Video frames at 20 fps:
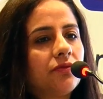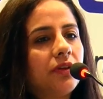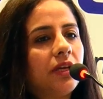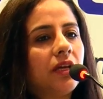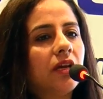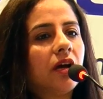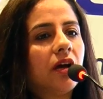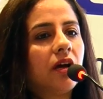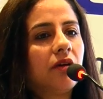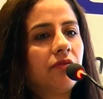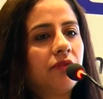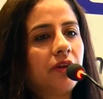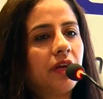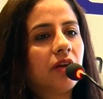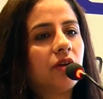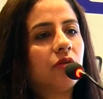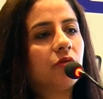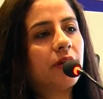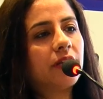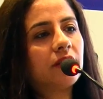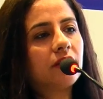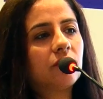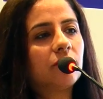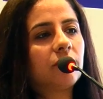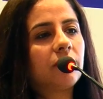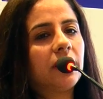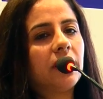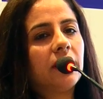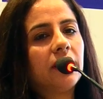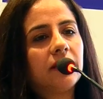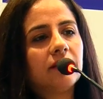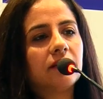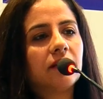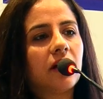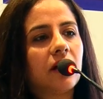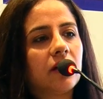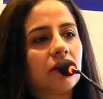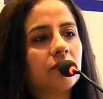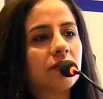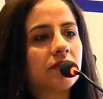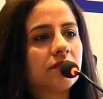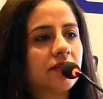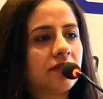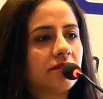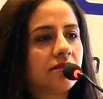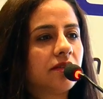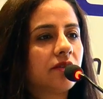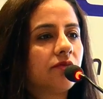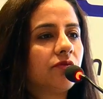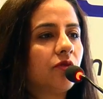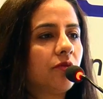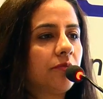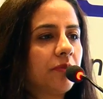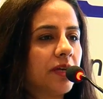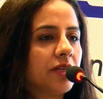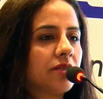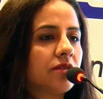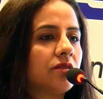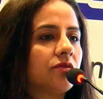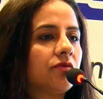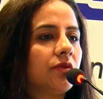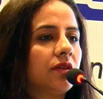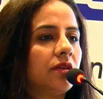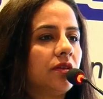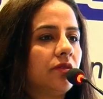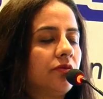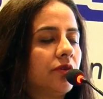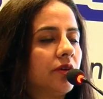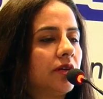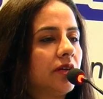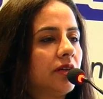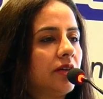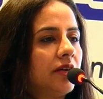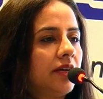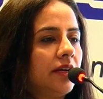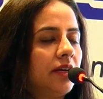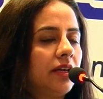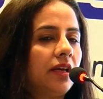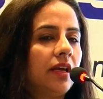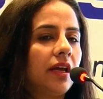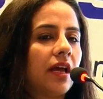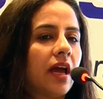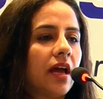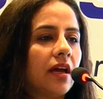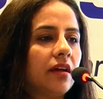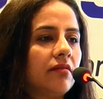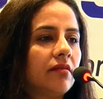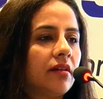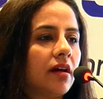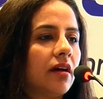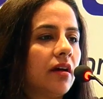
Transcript: we are doing routinely the ROS testing for patients with infertility and